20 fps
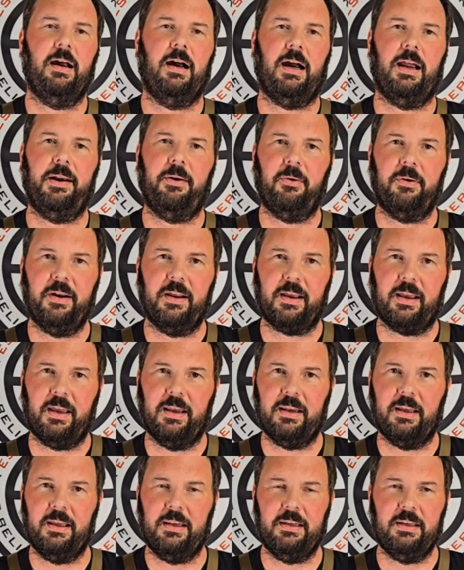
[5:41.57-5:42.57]
I don't
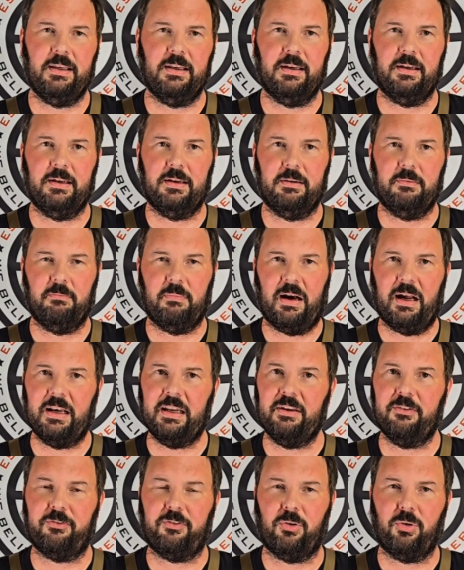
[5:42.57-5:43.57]
get any
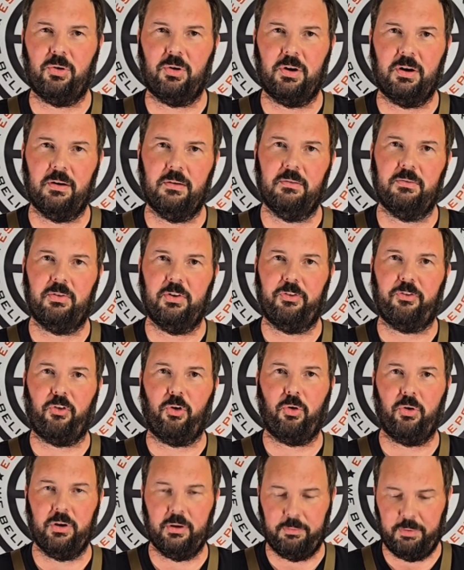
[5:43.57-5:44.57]
money for
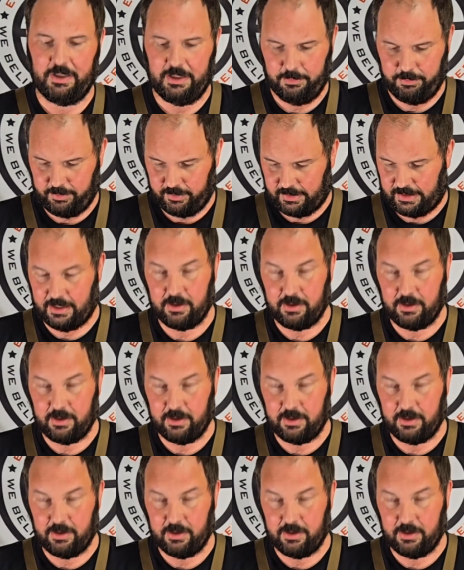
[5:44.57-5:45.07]
referring people.